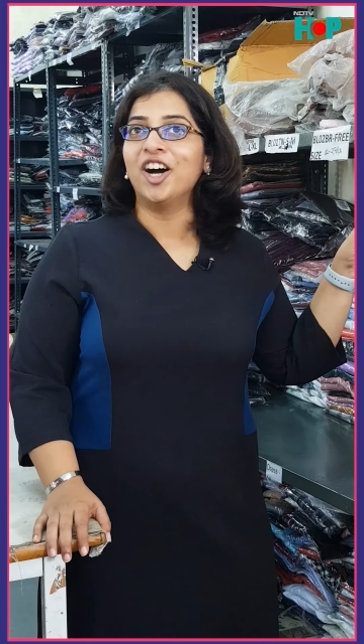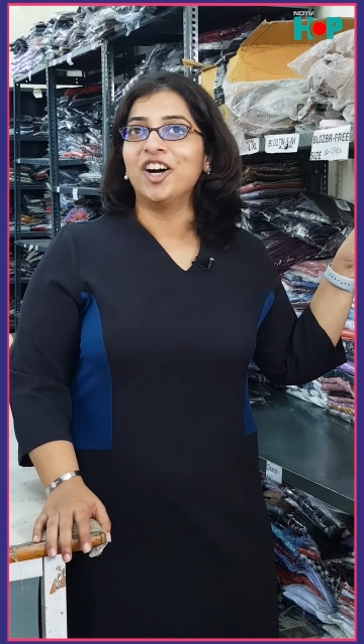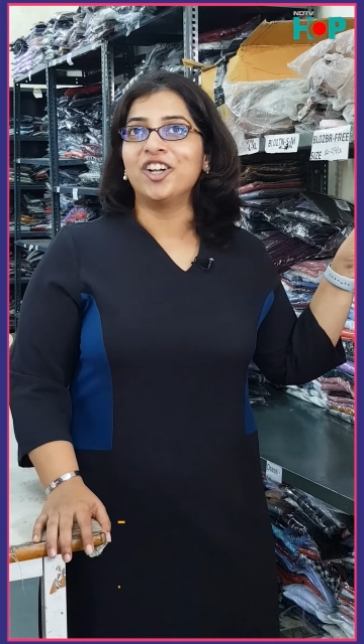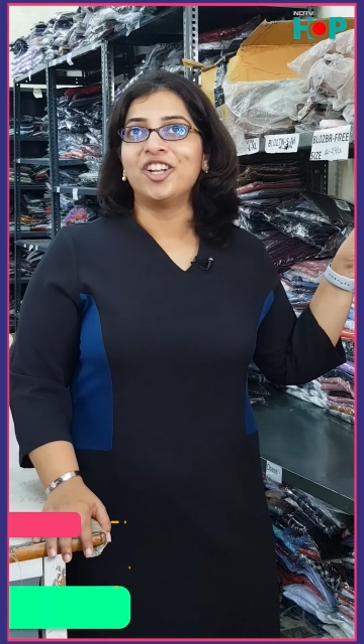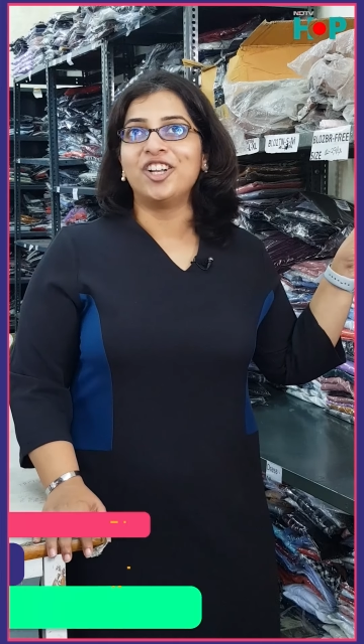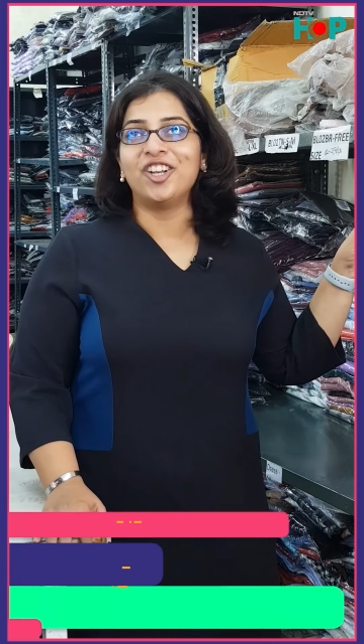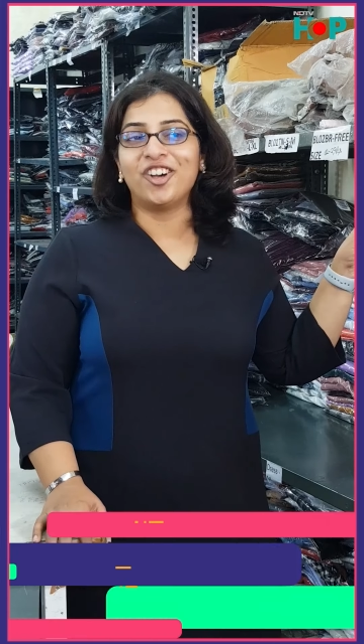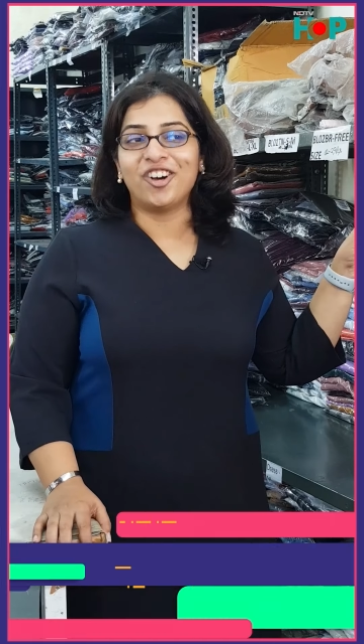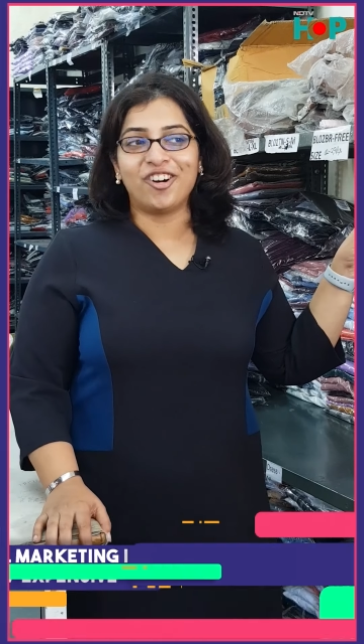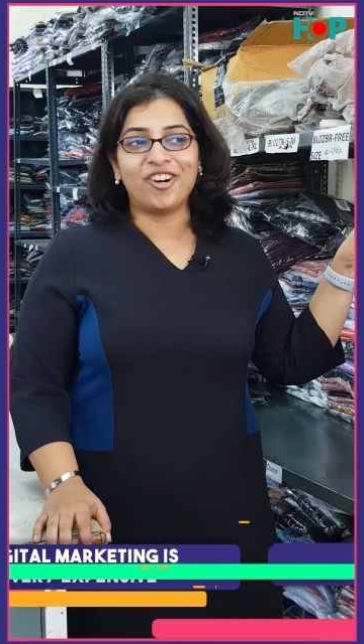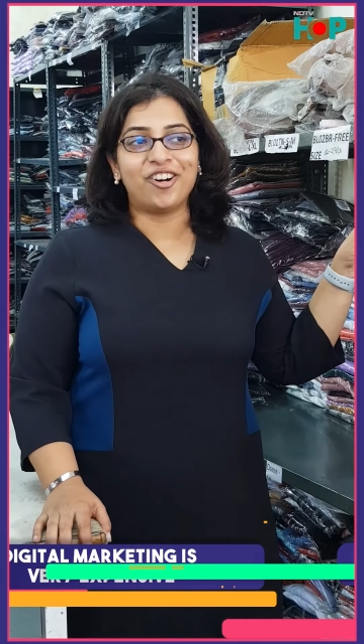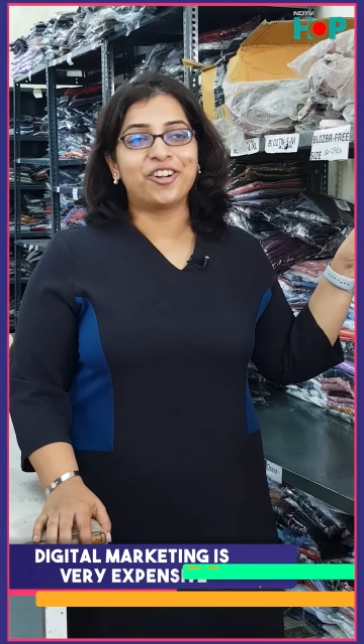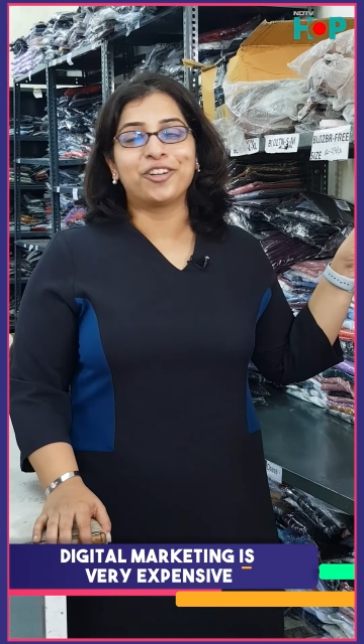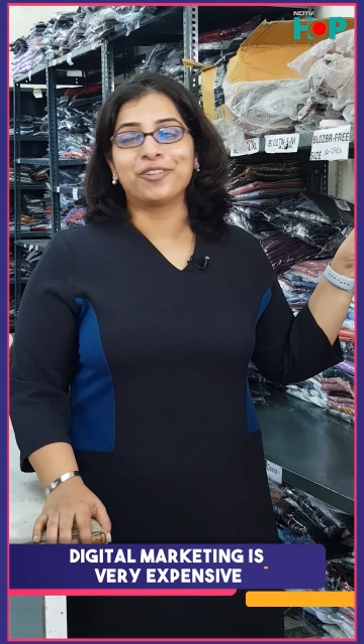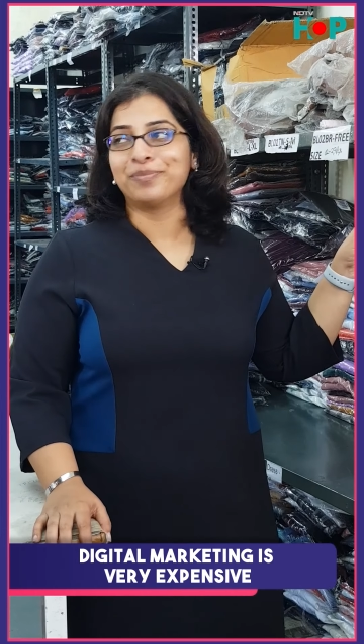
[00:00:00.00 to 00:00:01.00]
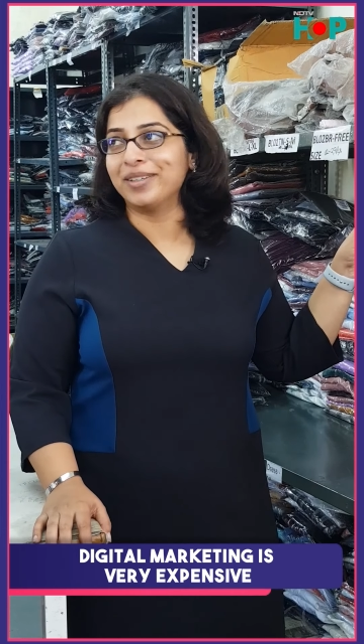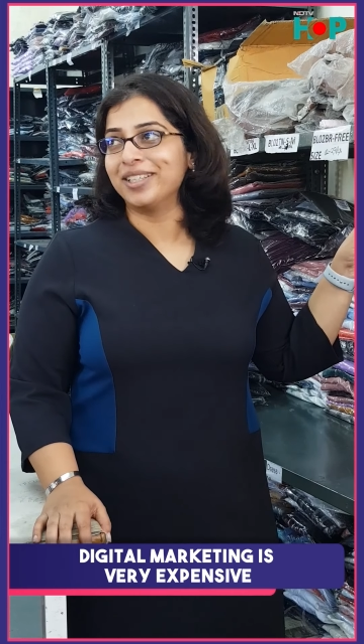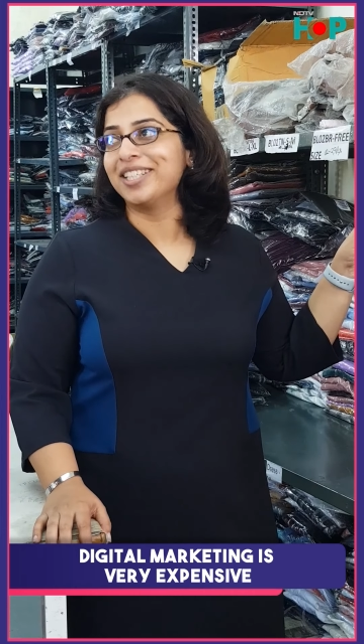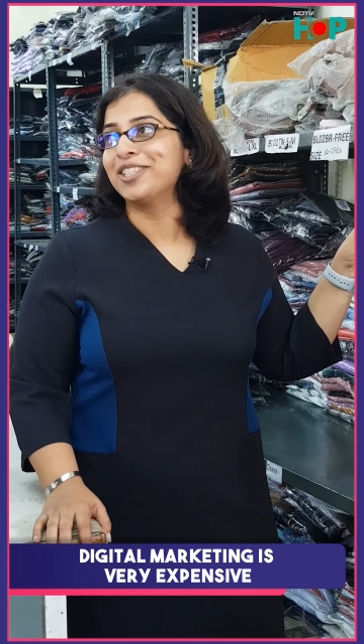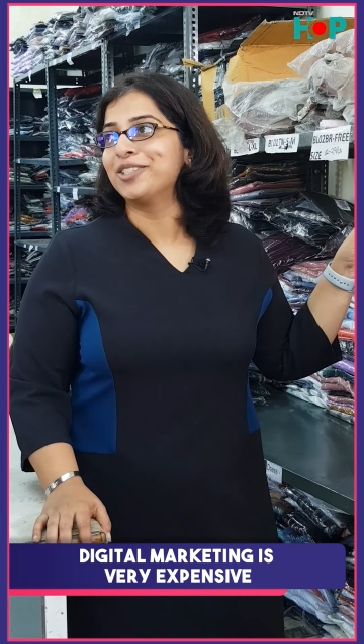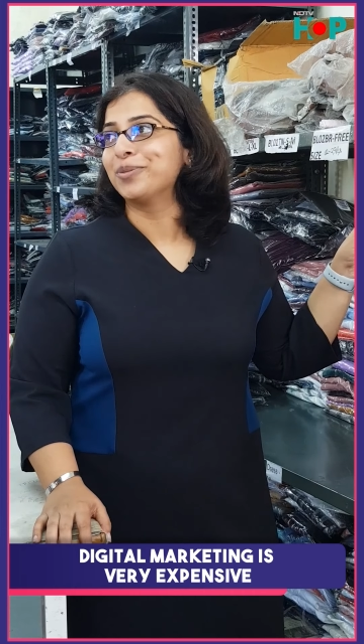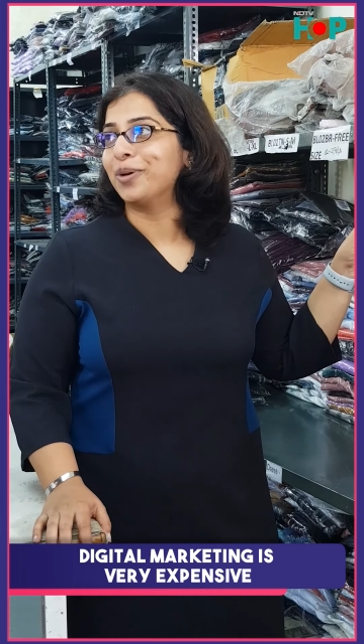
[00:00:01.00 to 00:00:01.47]
a lot of
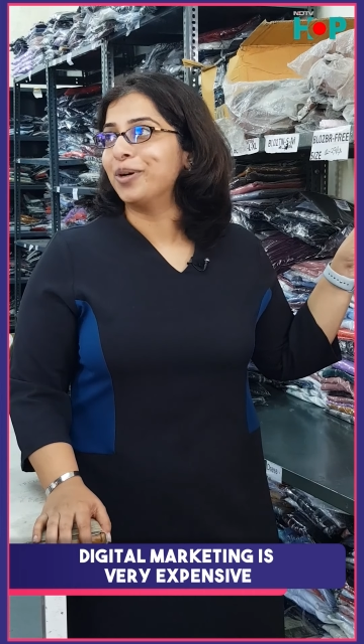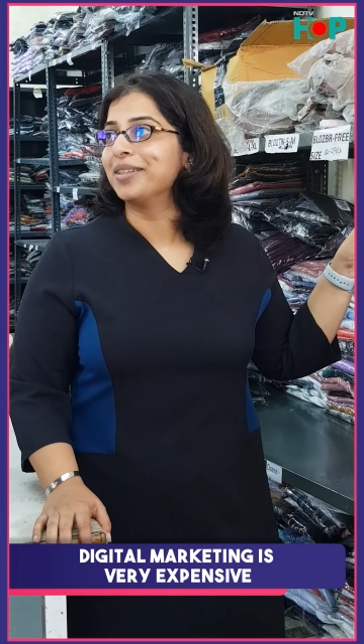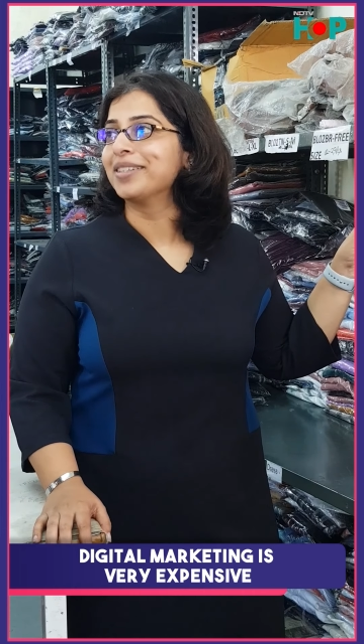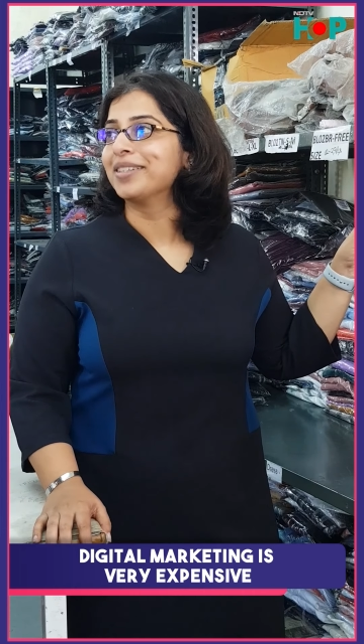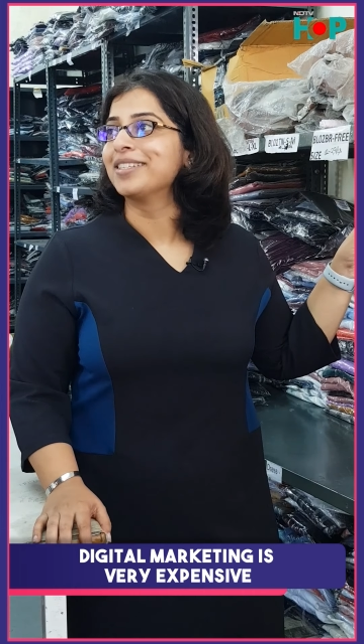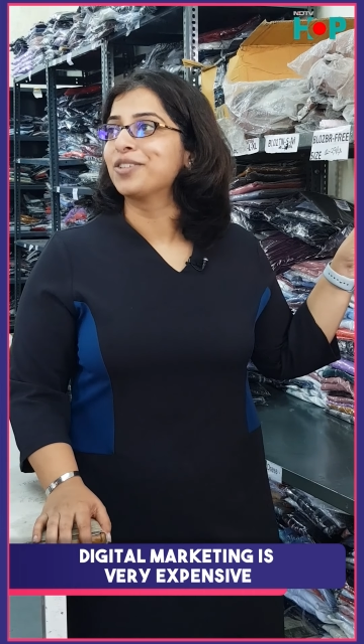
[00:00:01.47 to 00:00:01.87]
money to all these